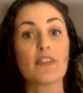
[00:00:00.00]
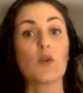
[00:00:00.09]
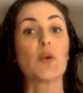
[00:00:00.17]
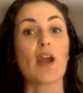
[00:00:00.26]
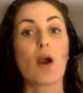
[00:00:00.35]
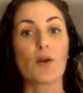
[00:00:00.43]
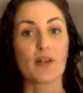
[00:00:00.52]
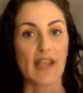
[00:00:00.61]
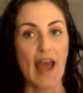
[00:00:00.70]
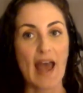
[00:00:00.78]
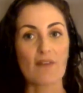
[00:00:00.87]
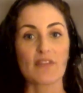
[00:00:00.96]
that we already
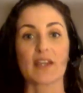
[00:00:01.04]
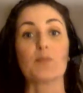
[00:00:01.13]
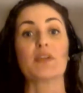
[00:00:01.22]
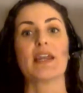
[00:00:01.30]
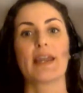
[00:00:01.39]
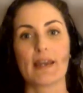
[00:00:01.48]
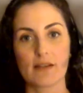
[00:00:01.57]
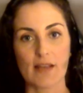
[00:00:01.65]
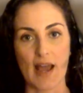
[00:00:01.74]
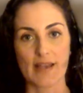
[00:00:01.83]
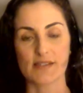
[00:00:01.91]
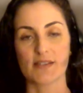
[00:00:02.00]
have that can be
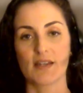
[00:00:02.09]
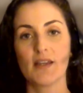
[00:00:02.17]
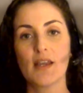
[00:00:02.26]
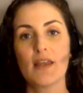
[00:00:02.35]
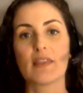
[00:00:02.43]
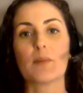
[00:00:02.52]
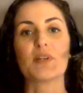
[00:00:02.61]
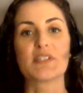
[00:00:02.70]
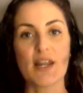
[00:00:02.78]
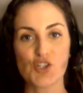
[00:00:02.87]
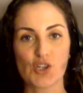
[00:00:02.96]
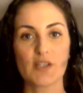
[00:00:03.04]
analyzed. The
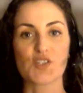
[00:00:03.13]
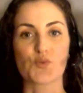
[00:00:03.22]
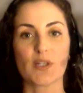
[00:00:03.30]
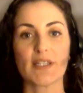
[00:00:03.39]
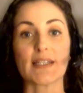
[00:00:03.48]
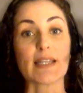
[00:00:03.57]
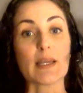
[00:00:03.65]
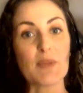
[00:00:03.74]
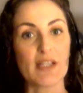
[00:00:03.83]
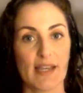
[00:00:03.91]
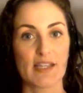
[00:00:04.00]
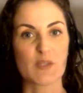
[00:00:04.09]
potential is really
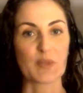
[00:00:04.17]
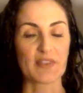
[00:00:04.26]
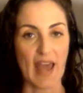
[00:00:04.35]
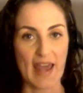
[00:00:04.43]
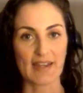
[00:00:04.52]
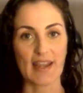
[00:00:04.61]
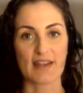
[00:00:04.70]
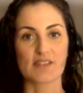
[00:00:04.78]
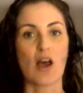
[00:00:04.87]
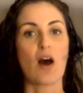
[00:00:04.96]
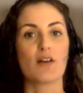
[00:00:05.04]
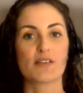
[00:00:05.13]
limitless, but that again is
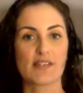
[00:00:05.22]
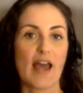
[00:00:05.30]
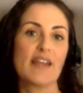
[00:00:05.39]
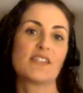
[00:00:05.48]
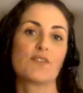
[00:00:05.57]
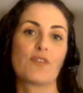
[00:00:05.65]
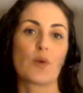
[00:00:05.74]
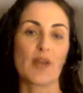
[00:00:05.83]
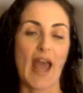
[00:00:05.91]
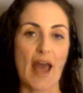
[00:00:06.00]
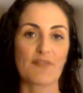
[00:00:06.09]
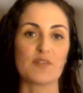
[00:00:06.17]
all sides of it. We
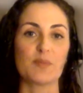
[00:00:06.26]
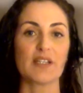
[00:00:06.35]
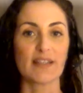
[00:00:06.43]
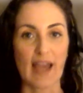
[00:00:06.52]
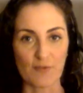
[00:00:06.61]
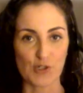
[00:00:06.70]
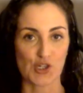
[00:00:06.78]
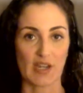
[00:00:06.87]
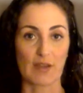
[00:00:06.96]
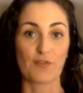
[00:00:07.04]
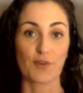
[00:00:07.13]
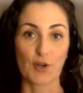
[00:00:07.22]
have to be leveraging
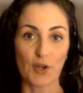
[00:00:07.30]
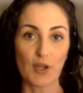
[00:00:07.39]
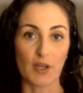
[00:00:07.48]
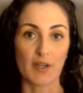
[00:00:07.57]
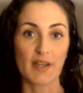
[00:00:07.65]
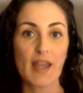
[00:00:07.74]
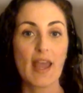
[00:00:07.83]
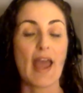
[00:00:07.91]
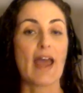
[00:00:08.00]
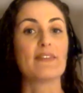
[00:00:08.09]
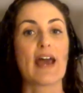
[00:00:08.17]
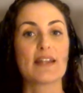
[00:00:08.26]
it for good,
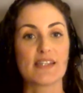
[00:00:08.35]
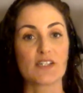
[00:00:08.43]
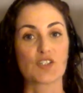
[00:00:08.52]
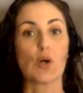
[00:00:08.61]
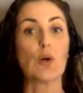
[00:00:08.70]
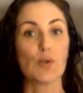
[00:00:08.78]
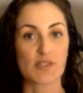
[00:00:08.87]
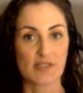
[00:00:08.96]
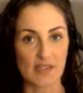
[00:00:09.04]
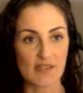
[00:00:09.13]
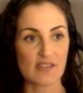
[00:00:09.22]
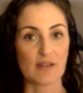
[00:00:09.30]
and that takes a whole
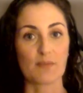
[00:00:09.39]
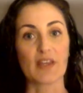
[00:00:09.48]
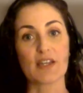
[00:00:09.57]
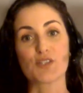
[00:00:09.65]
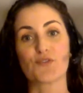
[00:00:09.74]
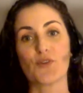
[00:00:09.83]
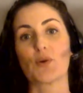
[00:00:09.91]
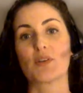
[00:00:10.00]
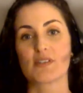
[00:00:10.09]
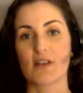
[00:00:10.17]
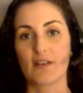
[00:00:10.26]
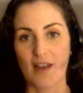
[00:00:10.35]
system that is
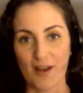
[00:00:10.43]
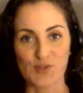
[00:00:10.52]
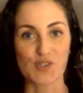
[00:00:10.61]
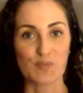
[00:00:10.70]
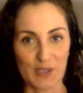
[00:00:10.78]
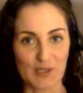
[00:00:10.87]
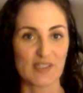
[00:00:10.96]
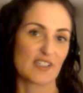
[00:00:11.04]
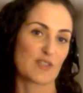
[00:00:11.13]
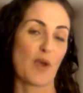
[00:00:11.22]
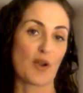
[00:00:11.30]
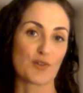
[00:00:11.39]
focused on not just building
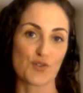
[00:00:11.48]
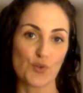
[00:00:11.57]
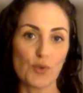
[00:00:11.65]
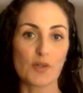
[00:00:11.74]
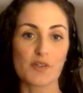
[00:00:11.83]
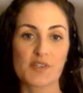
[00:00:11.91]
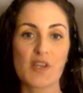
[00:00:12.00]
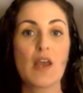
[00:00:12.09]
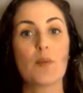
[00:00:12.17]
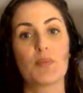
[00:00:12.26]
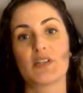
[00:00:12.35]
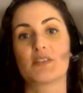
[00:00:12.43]
smarter tools,
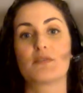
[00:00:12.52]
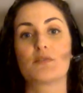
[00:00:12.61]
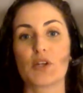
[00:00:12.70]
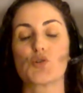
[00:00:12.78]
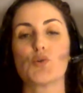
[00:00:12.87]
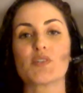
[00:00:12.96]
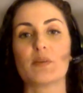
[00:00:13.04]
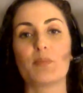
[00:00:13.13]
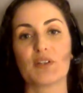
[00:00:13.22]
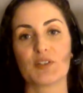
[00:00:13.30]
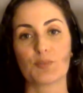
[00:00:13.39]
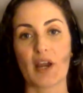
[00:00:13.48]
but tools that
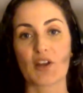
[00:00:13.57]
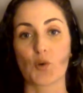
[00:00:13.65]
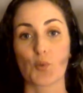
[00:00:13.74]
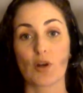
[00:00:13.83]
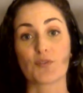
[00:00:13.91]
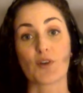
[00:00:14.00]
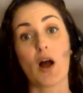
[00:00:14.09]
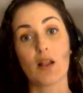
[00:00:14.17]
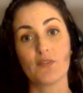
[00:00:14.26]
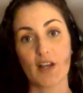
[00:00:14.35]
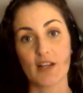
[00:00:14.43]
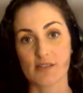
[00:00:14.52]
build a brighter world for all
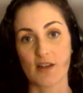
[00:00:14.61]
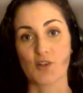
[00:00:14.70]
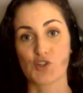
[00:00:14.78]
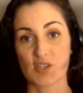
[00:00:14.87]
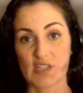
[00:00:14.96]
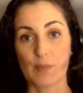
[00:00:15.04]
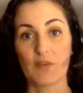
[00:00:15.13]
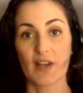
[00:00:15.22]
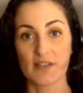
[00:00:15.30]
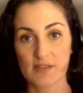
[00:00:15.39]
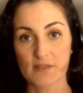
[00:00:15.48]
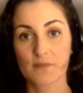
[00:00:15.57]
of us, not just some of
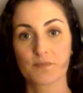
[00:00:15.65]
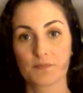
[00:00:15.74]
us.